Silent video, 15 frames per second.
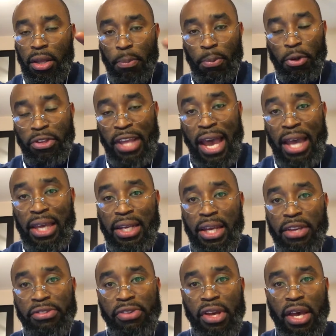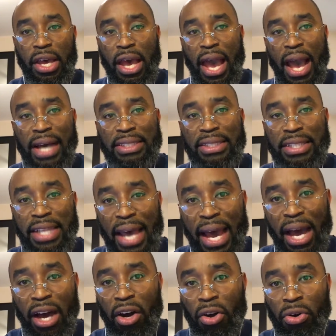protagonist has
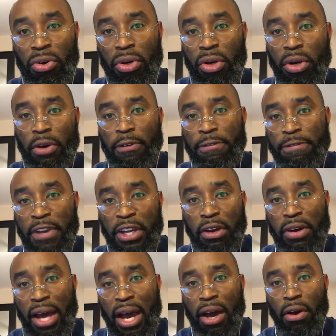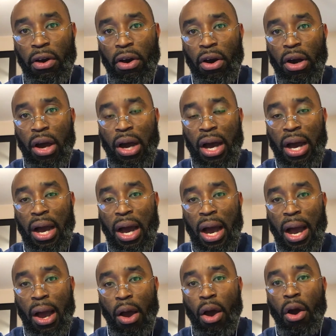now figured out,
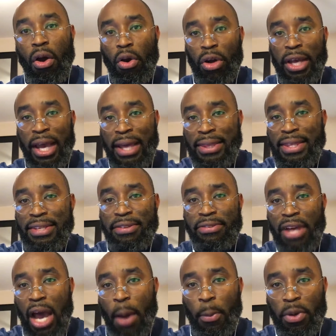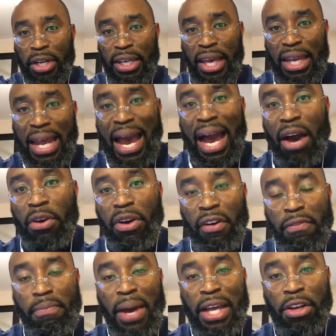oh, okay, this is how I'm going to get out
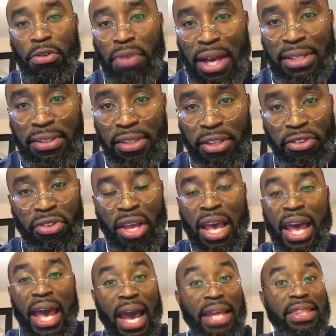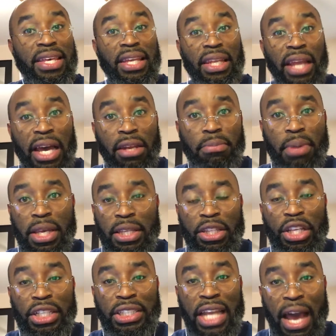of my crisis. And the enlightenment
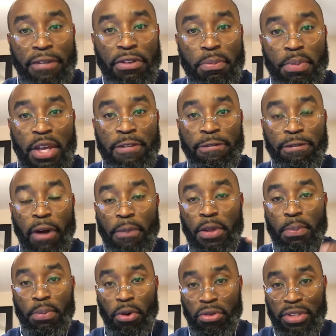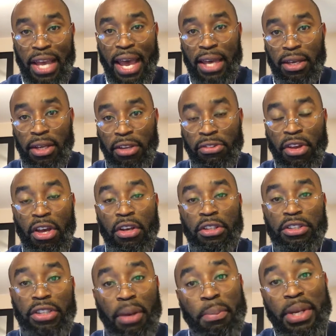doesn't have to be from the protagonist.
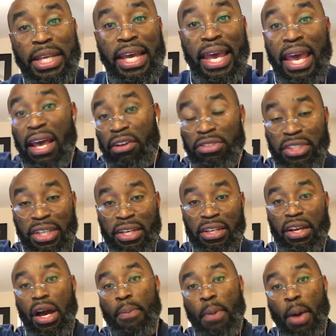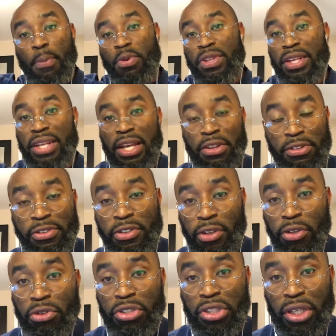Somebody else can come up with another
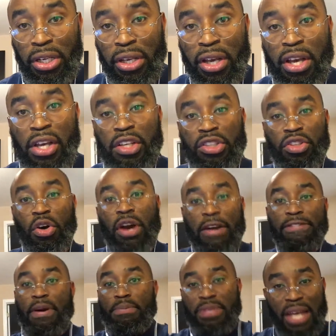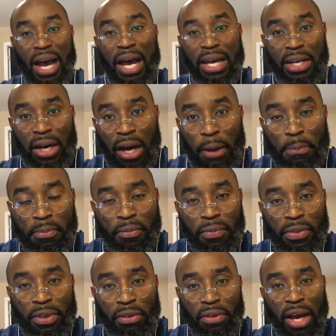solution. So if I'm tied up,
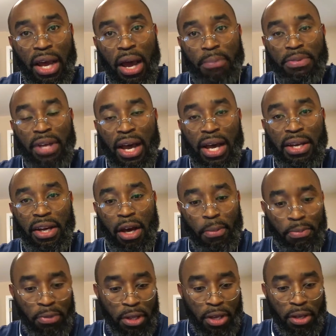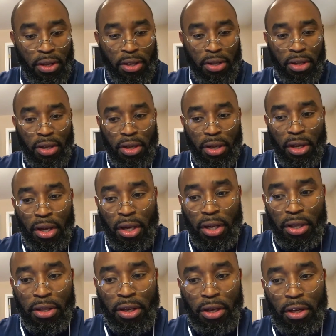right? I'm tied up. The
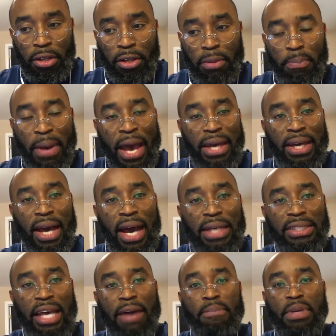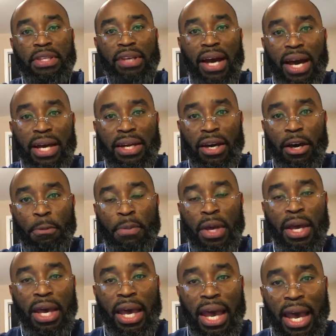bad guys have me tied up,
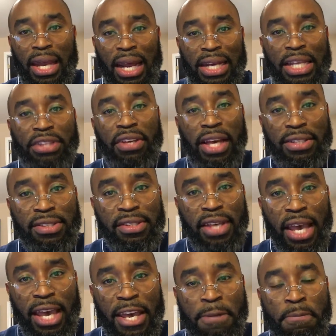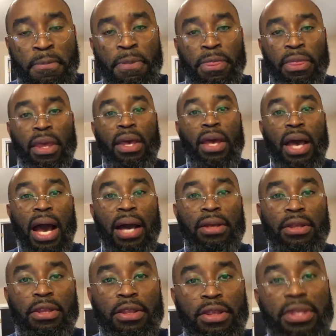and I need to escape.
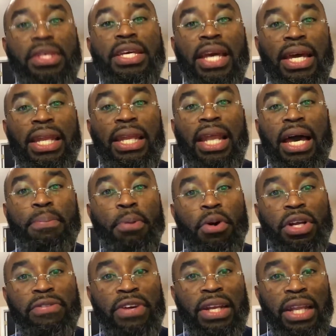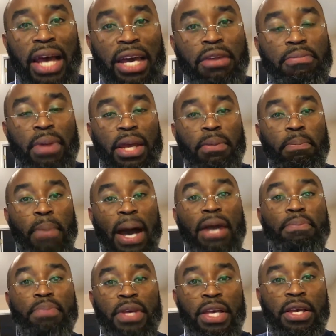The point of enlightenment
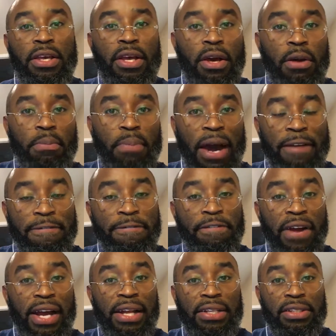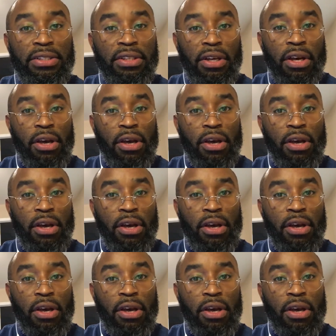might be my friends